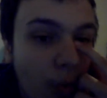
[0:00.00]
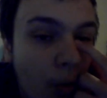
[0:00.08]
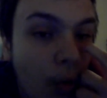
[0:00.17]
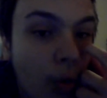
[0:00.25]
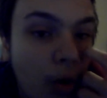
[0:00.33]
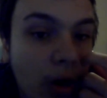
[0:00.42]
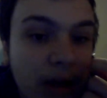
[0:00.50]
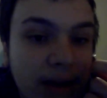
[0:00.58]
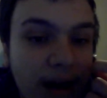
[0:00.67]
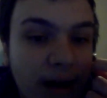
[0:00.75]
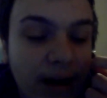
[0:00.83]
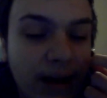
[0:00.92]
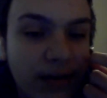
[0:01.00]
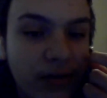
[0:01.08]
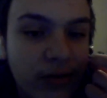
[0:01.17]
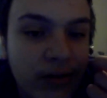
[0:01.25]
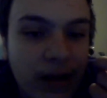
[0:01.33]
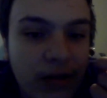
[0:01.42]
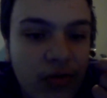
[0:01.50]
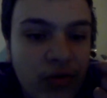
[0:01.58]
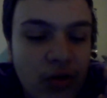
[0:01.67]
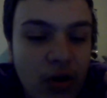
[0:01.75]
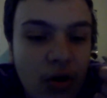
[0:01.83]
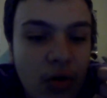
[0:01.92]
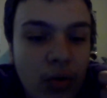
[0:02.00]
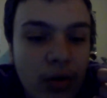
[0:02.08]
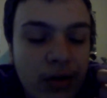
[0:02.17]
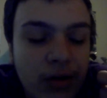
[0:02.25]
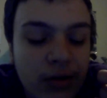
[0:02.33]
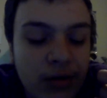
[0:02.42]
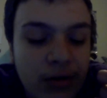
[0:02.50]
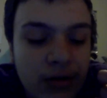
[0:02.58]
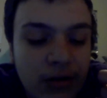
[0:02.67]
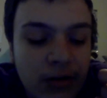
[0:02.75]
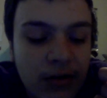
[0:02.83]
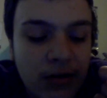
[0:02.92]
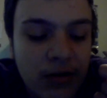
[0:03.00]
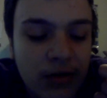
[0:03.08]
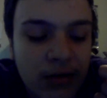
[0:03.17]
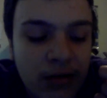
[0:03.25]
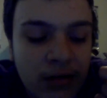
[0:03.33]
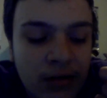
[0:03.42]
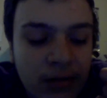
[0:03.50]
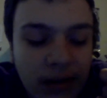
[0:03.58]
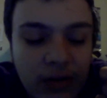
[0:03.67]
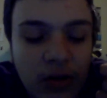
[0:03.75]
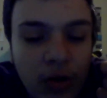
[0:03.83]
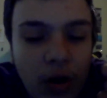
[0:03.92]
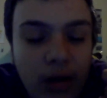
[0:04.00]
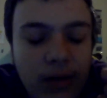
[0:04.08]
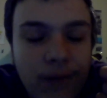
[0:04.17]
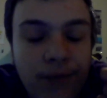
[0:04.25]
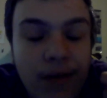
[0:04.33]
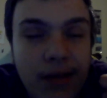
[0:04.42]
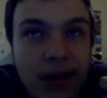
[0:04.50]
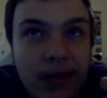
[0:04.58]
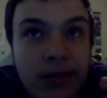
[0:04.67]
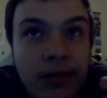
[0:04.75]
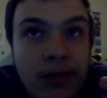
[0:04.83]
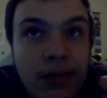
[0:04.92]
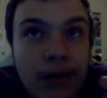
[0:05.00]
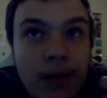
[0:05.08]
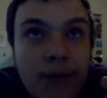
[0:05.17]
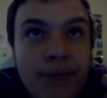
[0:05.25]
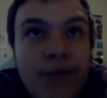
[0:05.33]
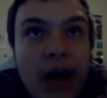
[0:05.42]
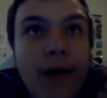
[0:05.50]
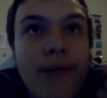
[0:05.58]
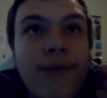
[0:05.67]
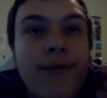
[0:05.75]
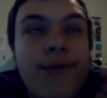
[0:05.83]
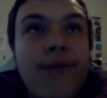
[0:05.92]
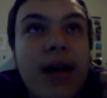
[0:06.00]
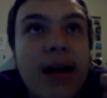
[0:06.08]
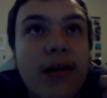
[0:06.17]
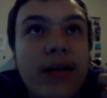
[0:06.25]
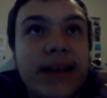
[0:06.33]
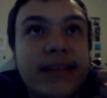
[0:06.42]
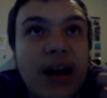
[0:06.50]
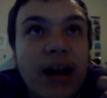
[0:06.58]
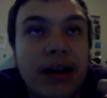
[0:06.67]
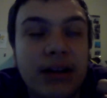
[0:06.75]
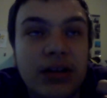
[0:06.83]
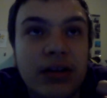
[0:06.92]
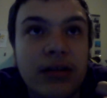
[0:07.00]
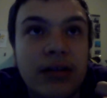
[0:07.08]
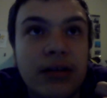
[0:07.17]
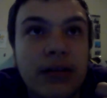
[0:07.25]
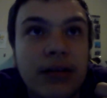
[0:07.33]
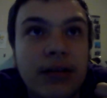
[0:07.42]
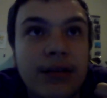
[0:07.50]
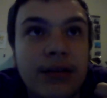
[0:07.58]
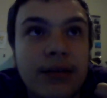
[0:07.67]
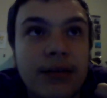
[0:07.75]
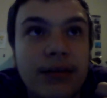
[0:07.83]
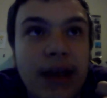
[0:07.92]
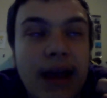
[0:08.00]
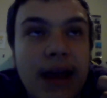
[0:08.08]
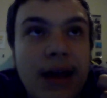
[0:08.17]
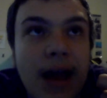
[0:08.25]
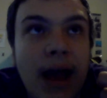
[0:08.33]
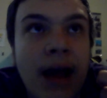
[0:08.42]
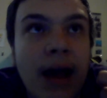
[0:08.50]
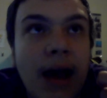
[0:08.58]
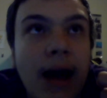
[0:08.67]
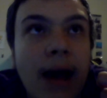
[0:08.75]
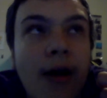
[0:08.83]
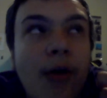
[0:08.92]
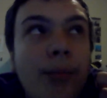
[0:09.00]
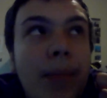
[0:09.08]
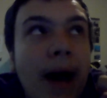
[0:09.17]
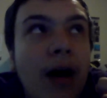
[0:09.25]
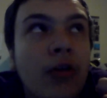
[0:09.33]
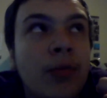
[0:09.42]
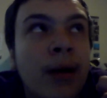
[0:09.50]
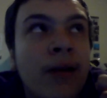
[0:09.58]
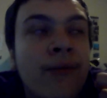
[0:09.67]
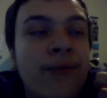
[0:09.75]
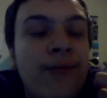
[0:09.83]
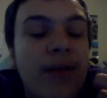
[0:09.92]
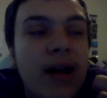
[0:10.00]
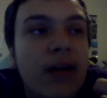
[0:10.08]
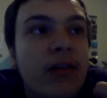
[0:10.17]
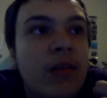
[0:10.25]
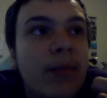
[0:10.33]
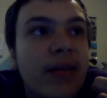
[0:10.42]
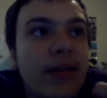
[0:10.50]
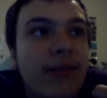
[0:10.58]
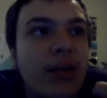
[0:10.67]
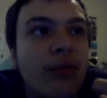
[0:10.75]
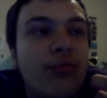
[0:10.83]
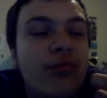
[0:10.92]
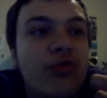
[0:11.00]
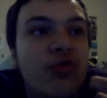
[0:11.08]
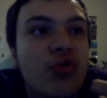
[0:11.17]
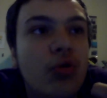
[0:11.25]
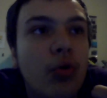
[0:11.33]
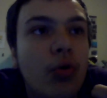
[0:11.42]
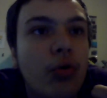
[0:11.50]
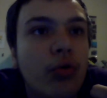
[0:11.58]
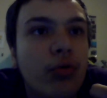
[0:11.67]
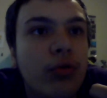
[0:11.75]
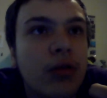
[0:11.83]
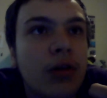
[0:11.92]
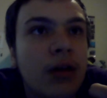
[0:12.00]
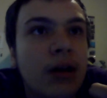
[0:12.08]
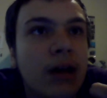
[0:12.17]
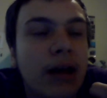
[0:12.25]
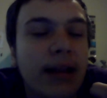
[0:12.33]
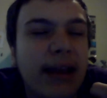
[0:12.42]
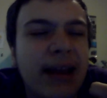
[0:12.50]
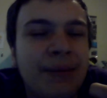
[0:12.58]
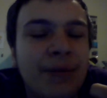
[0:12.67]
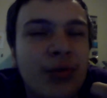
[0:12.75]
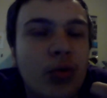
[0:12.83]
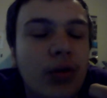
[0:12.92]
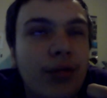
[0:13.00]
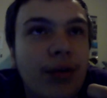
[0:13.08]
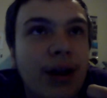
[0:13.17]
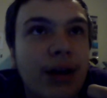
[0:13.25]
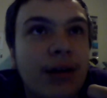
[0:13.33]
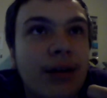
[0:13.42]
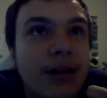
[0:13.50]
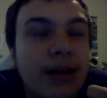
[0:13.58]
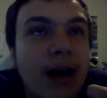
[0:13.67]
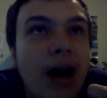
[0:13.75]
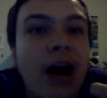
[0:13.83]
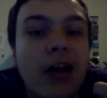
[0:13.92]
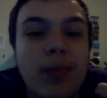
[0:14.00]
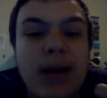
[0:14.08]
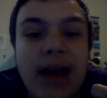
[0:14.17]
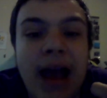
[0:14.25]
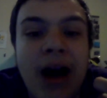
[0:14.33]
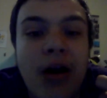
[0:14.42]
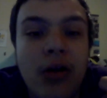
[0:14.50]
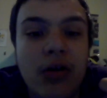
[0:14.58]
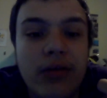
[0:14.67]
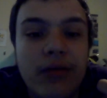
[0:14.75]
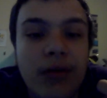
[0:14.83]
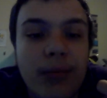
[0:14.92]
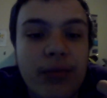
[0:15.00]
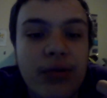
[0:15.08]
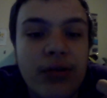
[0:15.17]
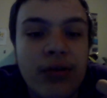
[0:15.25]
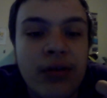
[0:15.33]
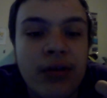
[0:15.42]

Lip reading: organized and so. Like, the laws of physics, they are very tight. They are bound by very specific rules and, like, sort of like cosmic algorithms.